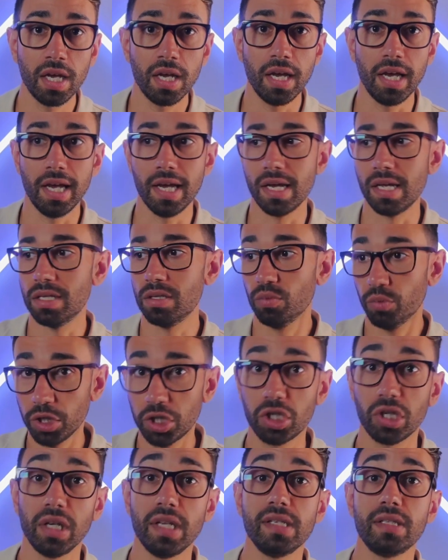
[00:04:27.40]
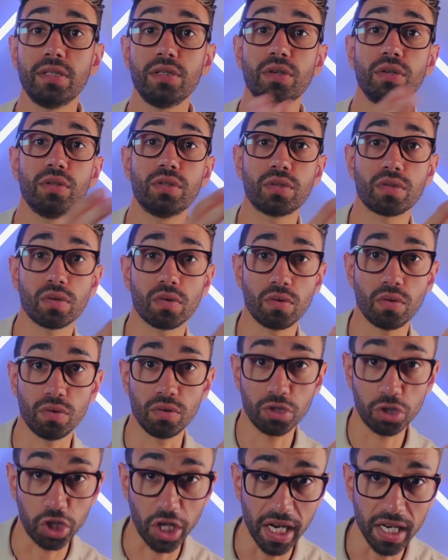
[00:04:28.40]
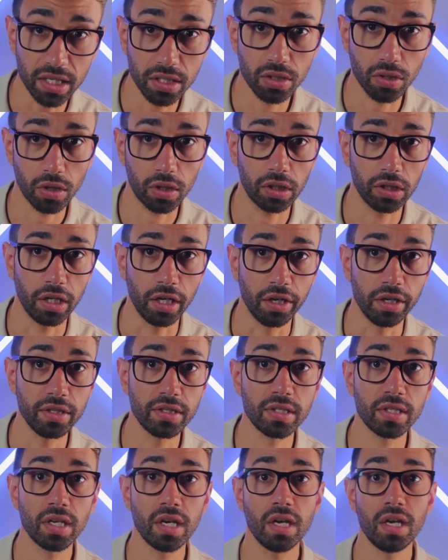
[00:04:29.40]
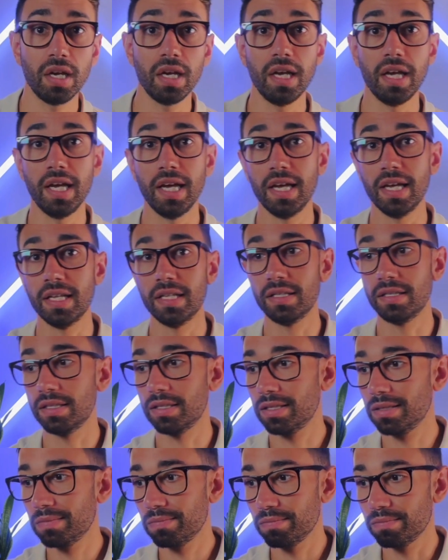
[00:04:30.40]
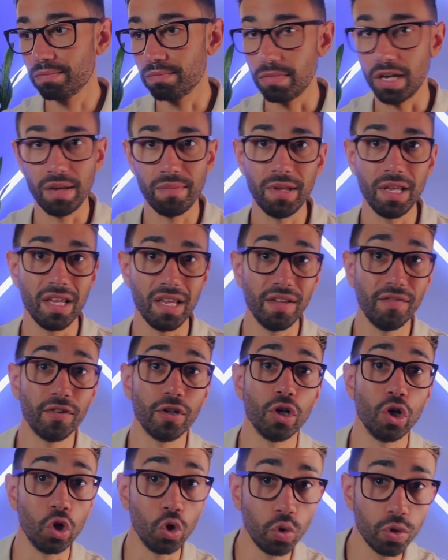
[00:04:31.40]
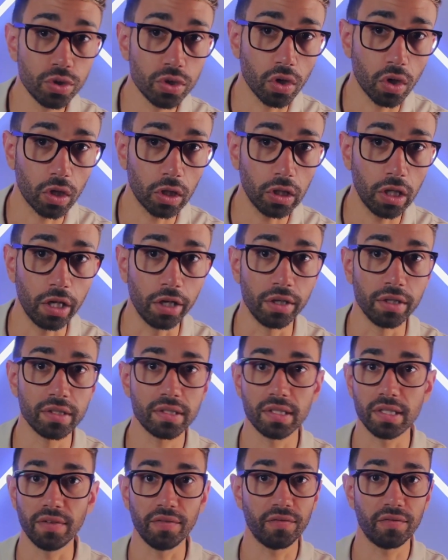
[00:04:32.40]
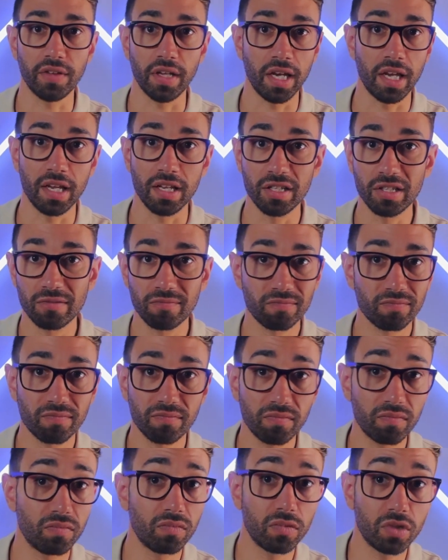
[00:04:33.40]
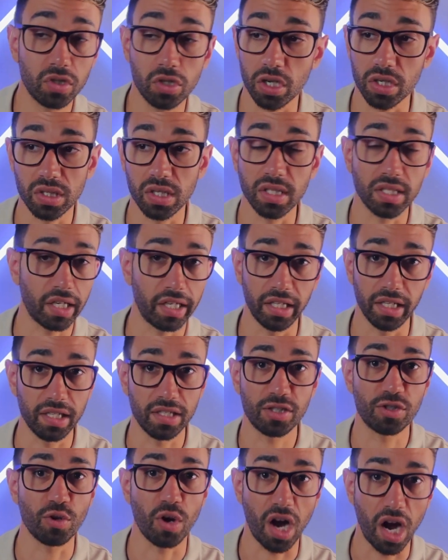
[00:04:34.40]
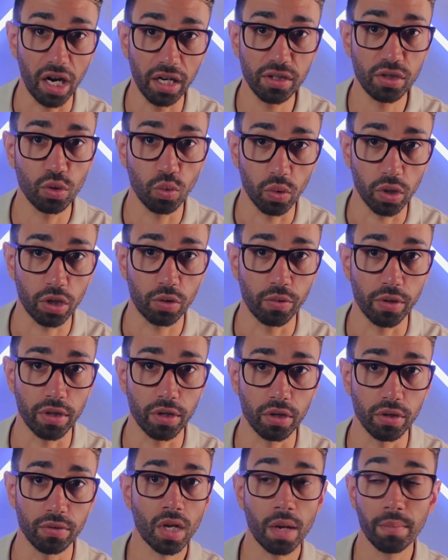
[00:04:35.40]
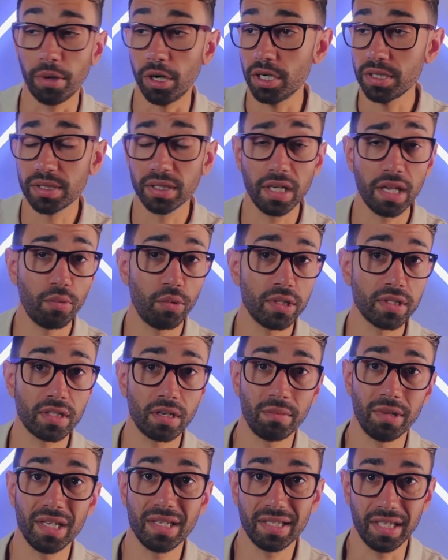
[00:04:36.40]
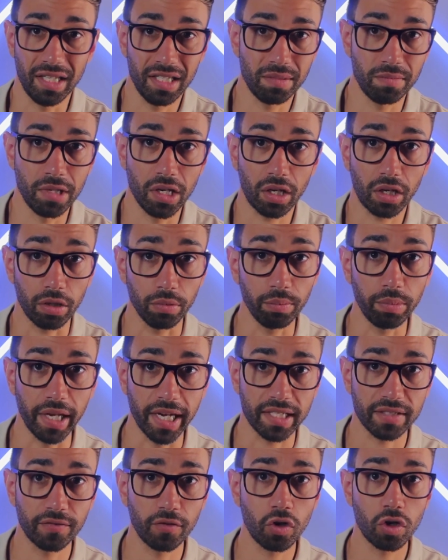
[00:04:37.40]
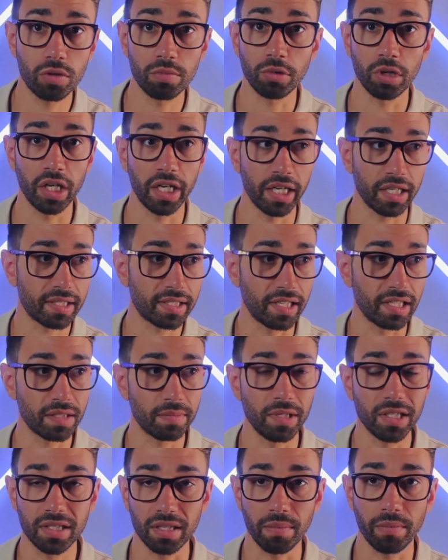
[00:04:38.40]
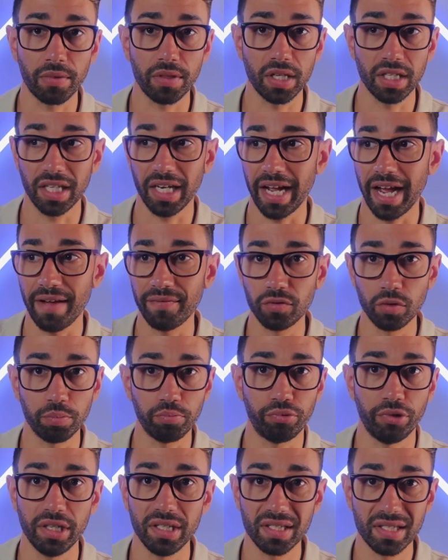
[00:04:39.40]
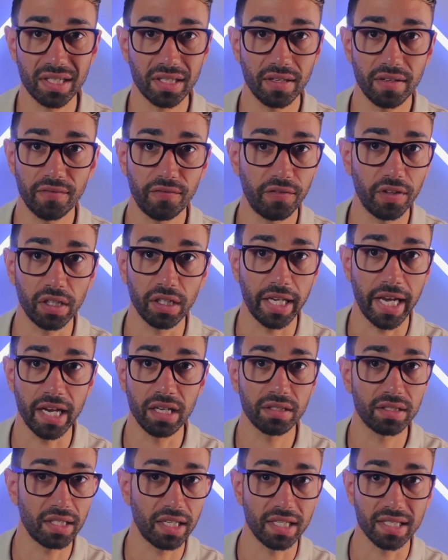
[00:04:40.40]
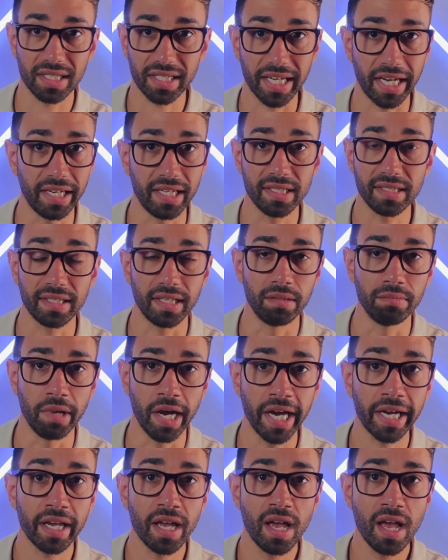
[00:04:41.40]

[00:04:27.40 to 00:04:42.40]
and which leads you to chase your clients and maybe even lose your clients if they just decided it's too hard to work with you. Personally, when somebody sends me a complex form or like sends me something that I have to print, fill out, and scan and send back,